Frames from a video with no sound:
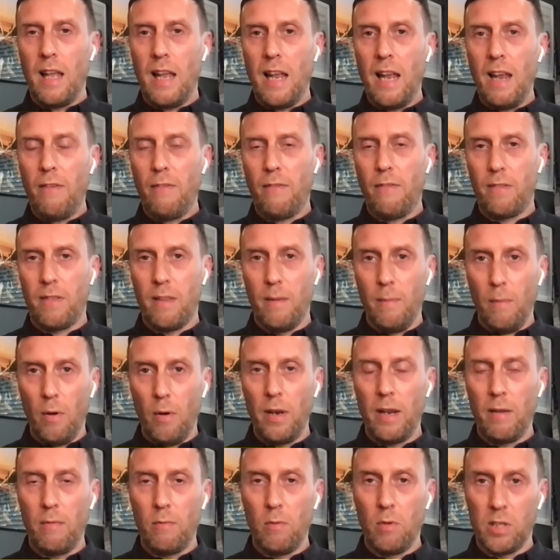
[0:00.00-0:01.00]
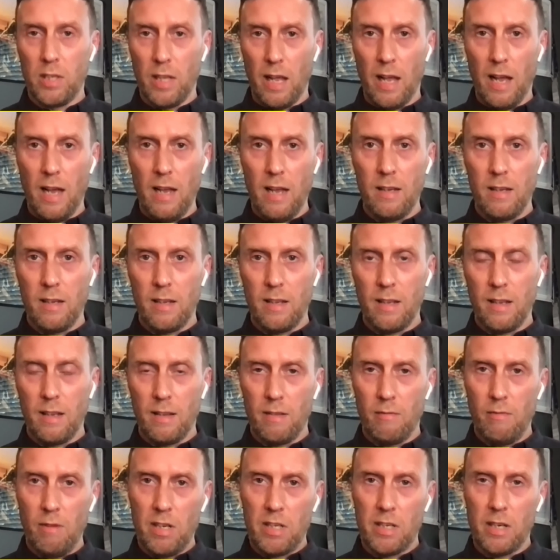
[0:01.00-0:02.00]
If the money was there,
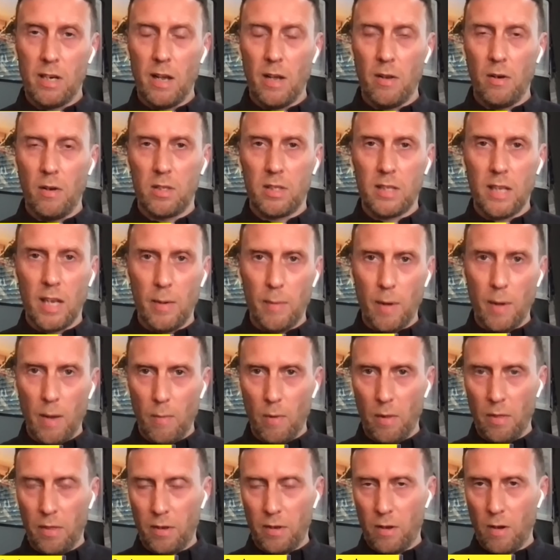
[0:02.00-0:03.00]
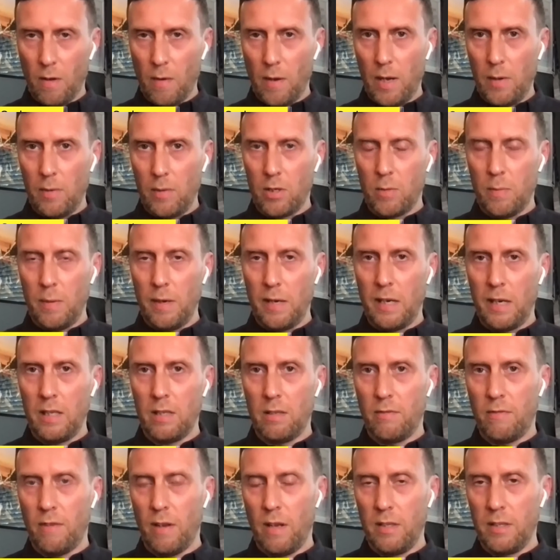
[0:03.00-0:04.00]
Richard Arnold said about a month ago when he was
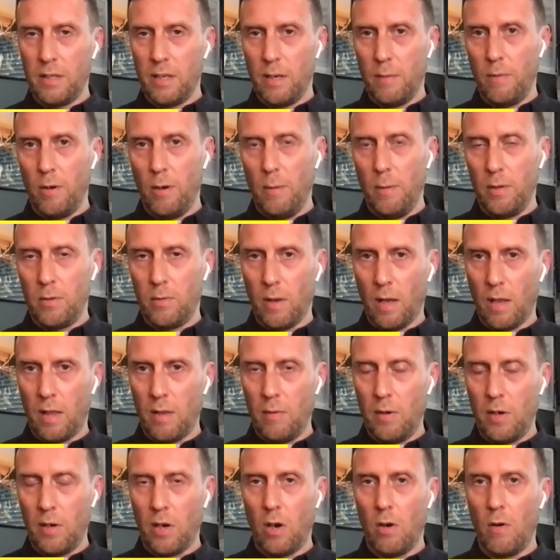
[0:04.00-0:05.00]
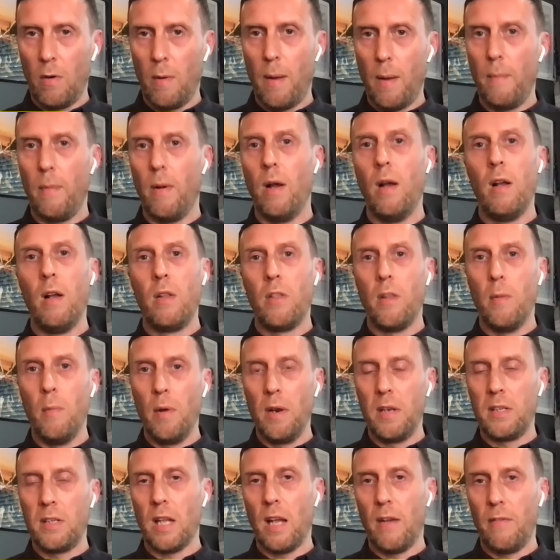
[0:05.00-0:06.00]
speaking to fans in a pub, as I think we can all remember, the
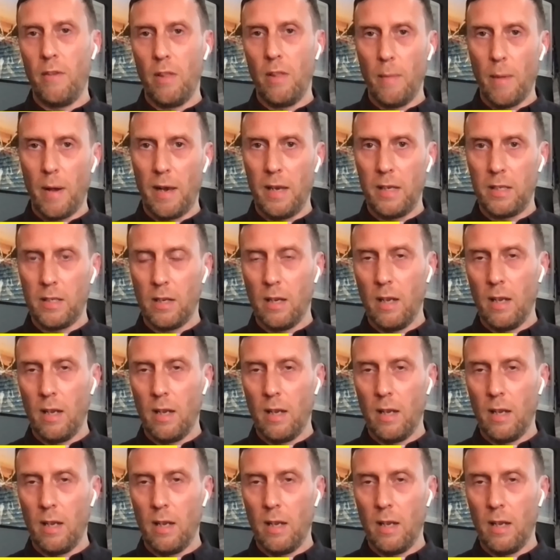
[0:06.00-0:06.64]
money's there for the manager.